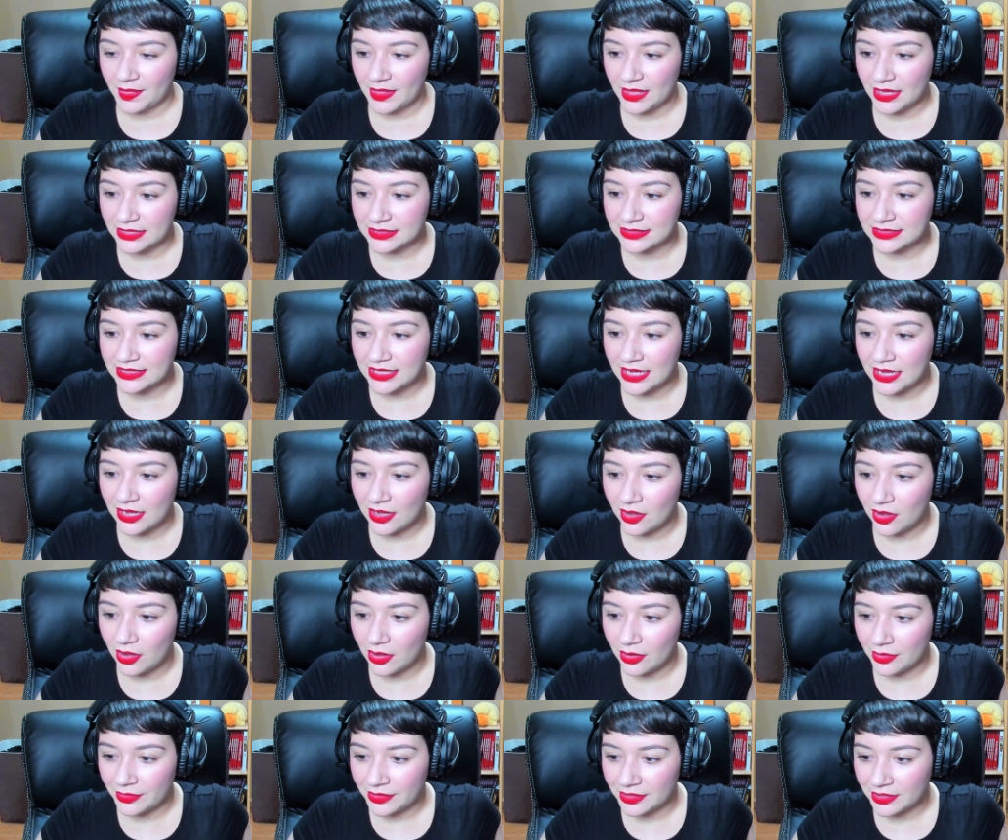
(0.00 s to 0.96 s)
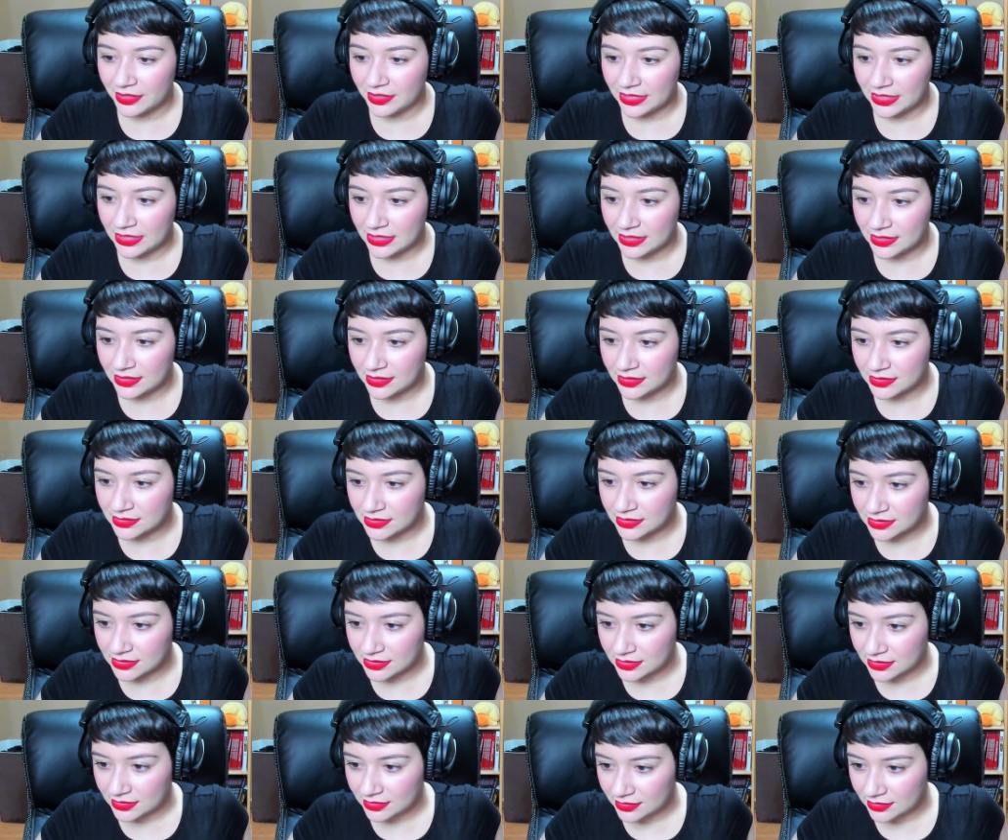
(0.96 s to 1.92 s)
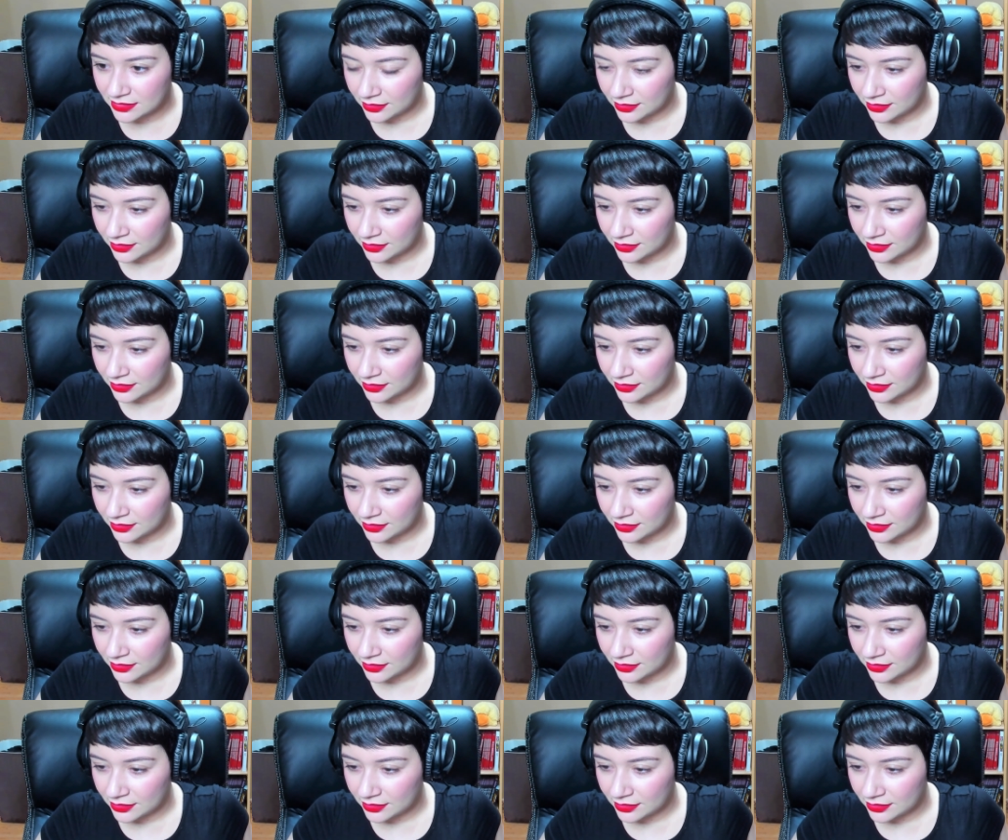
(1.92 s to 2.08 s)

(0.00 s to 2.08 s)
Is that all there is?